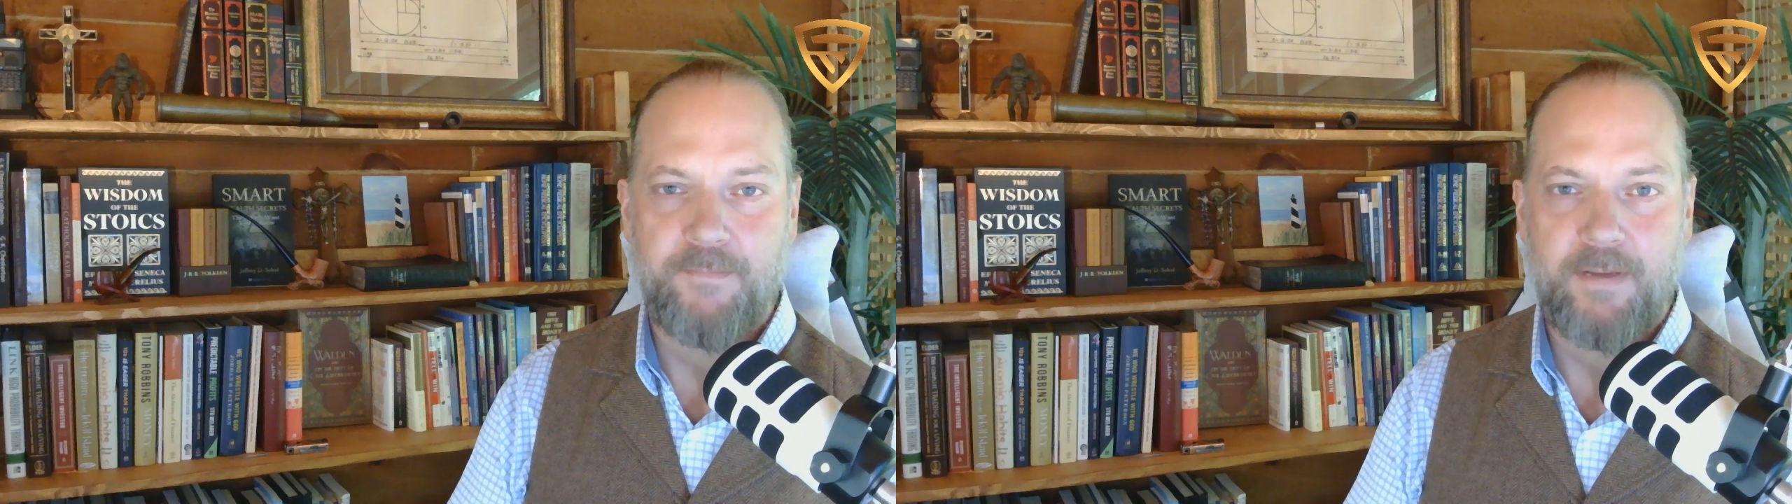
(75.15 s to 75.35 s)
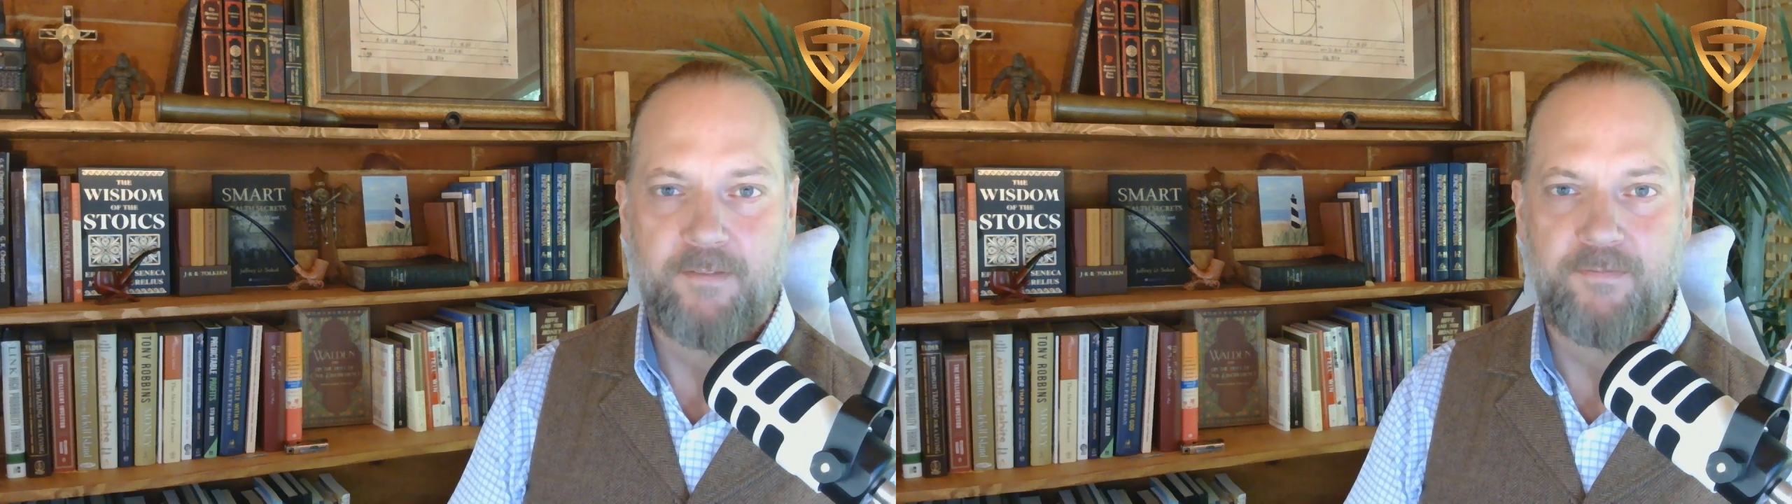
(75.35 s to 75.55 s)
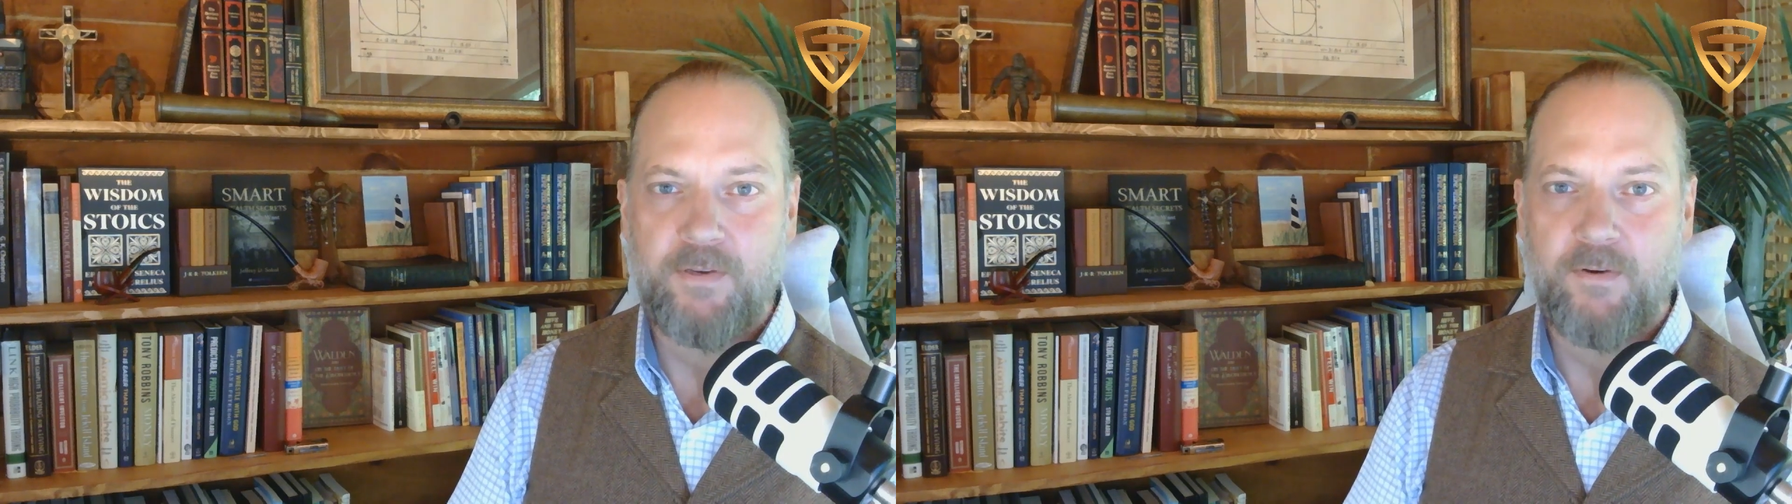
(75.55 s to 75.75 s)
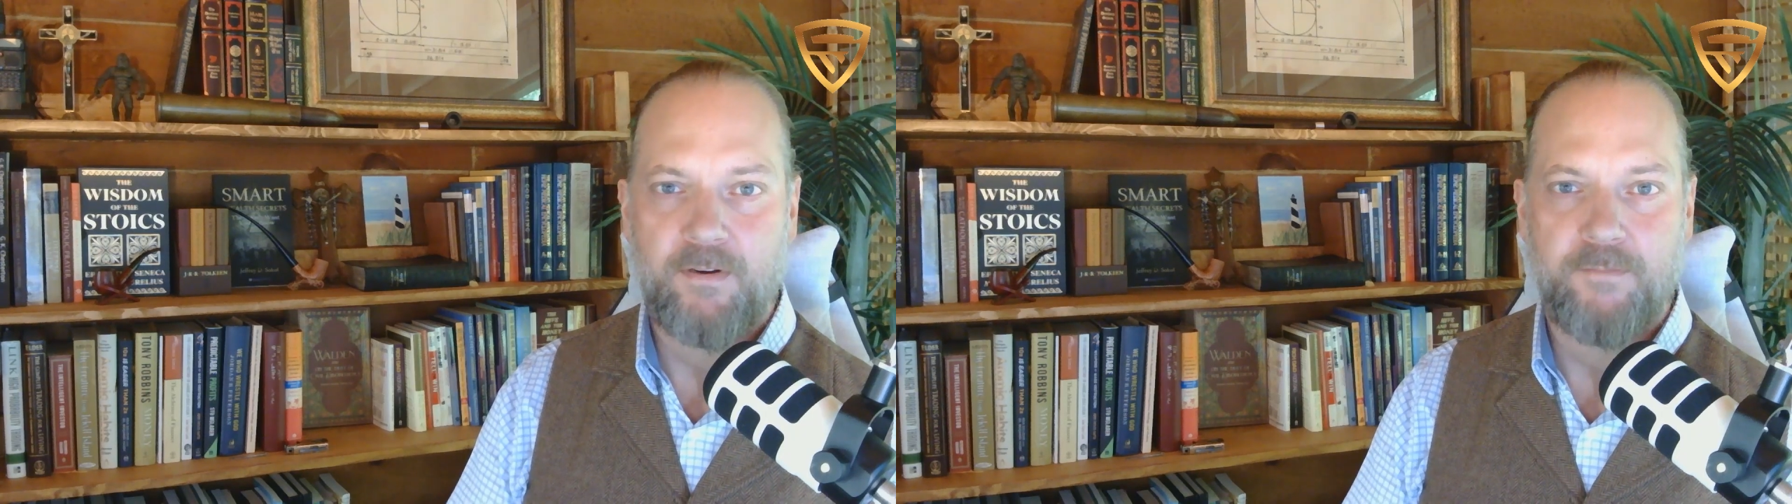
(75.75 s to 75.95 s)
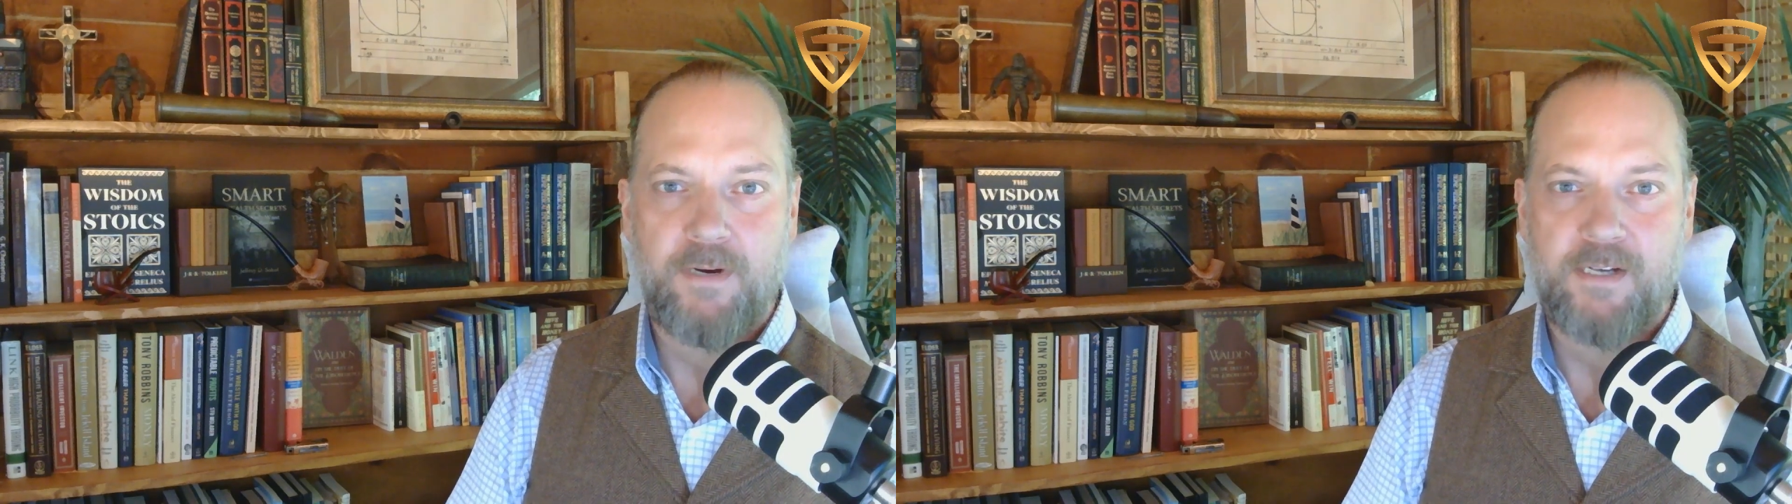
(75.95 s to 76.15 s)
and make a few
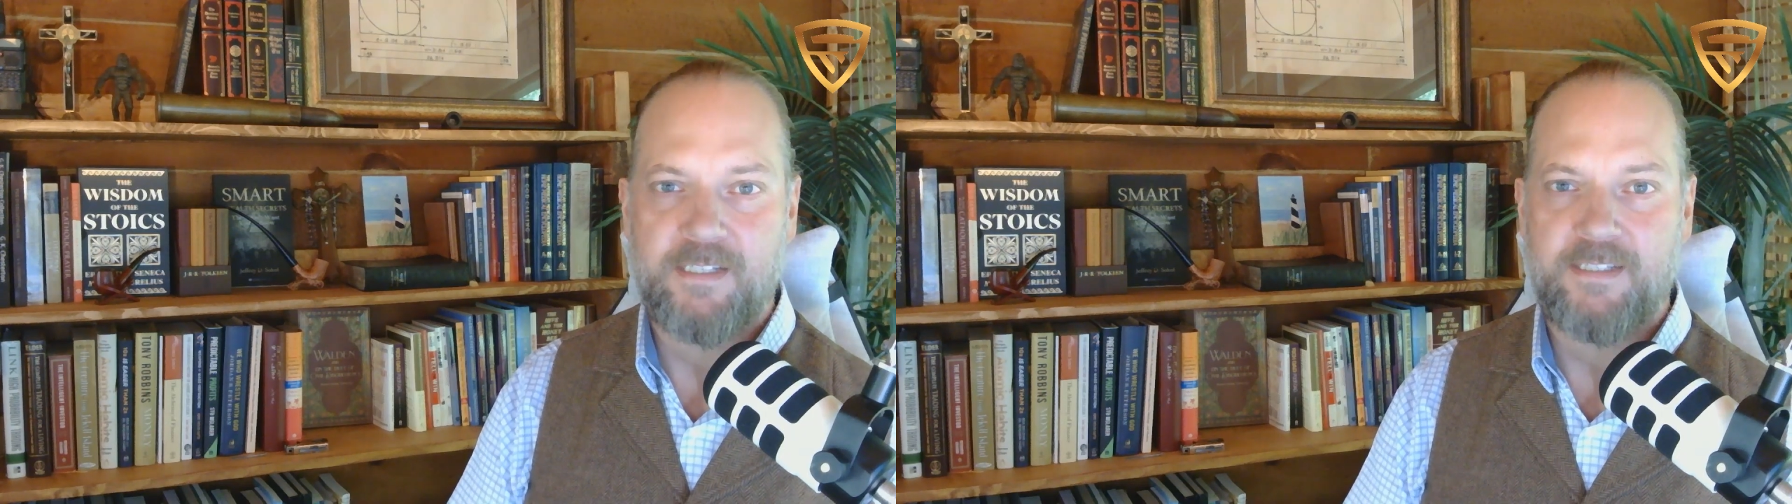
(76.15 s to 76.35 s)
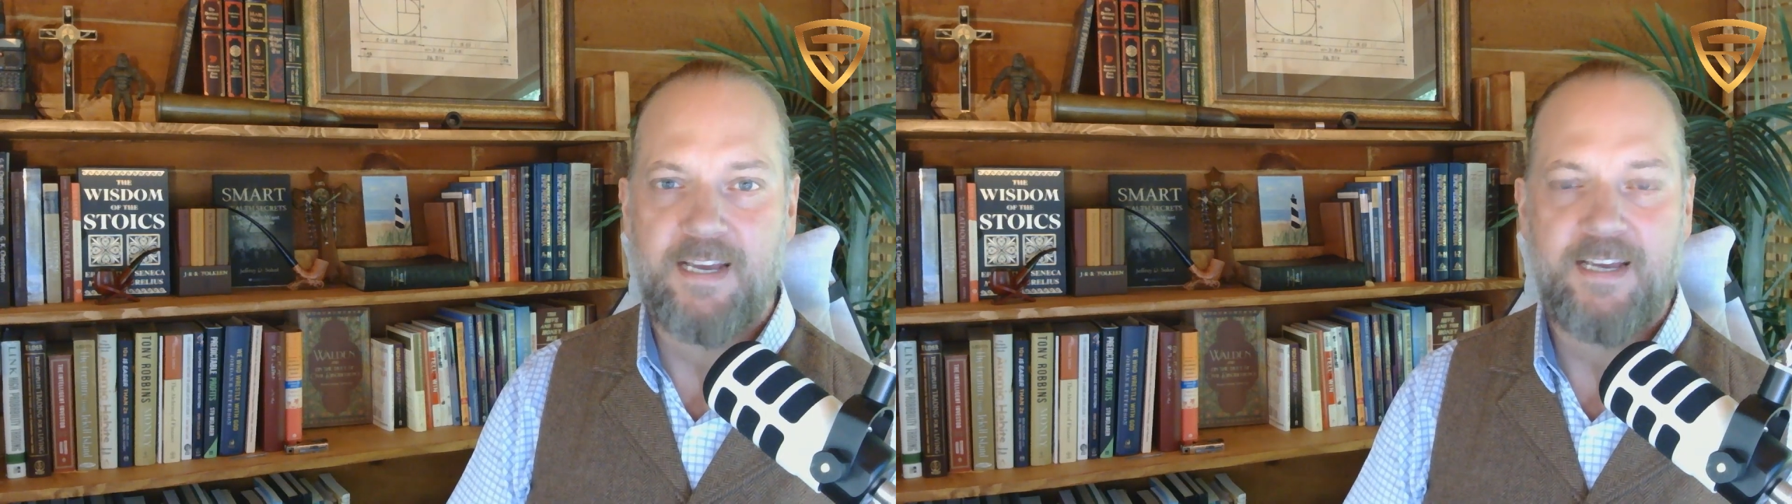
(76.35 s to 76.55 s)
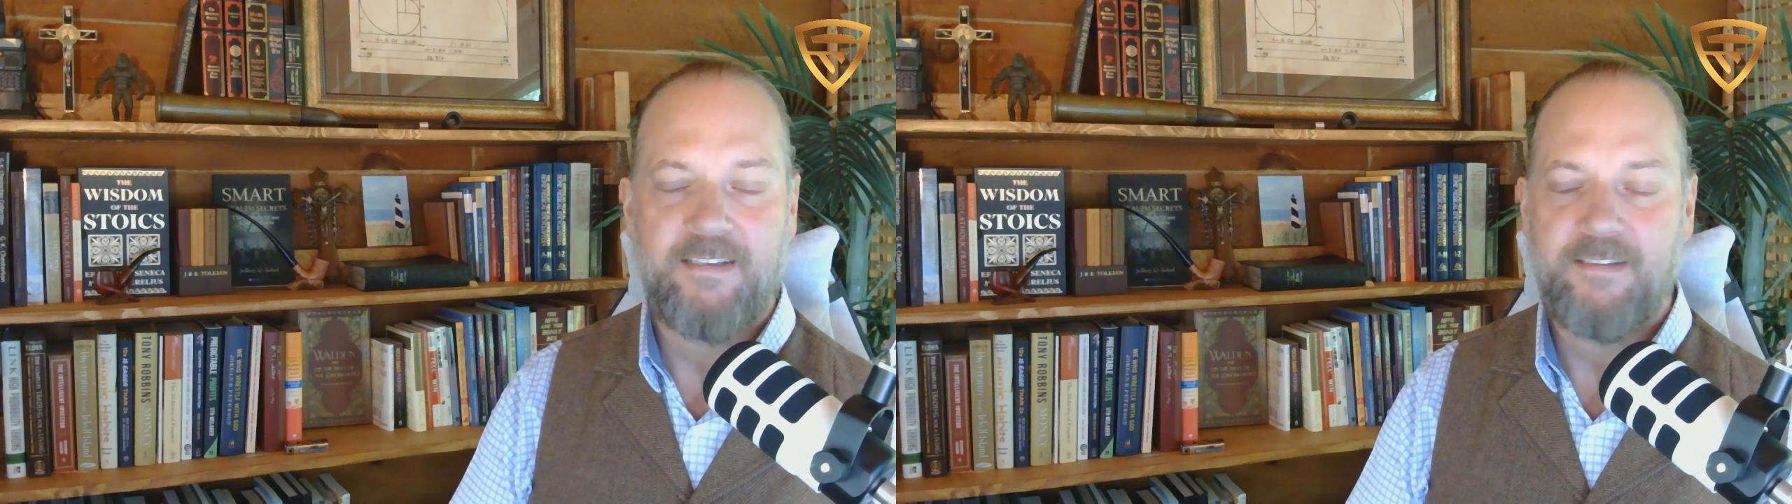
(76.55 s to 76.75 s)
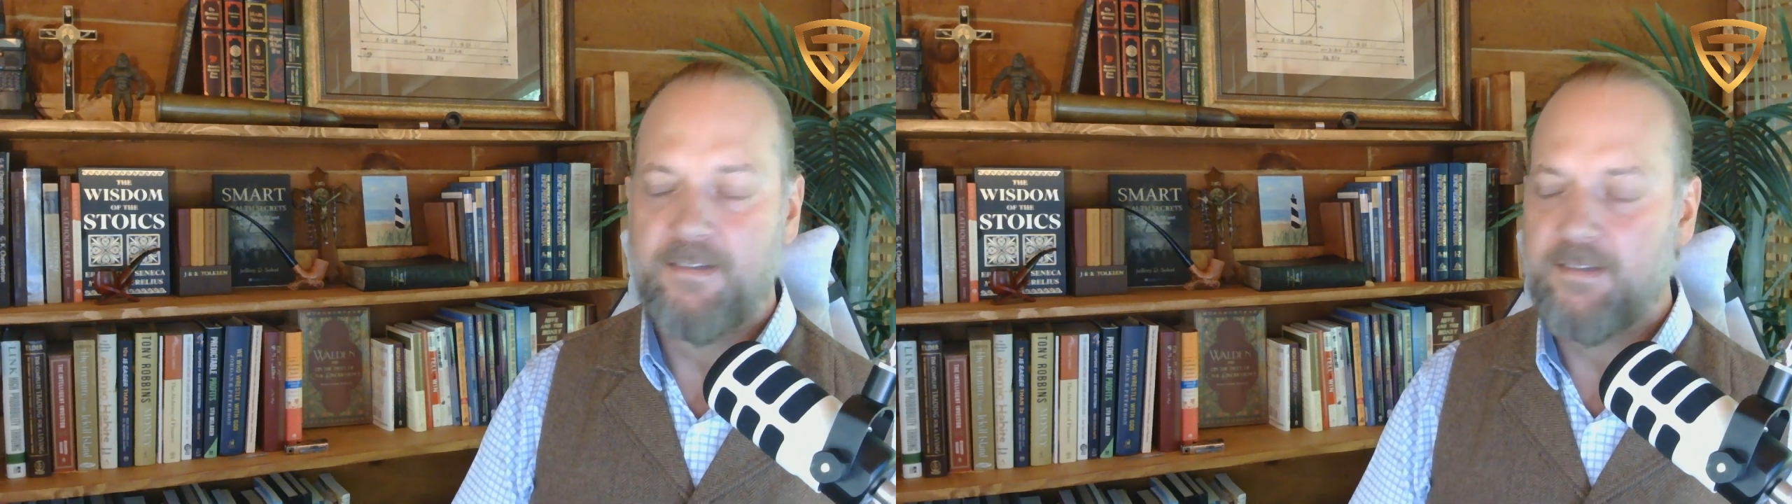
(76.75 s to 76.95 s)
$100 a day,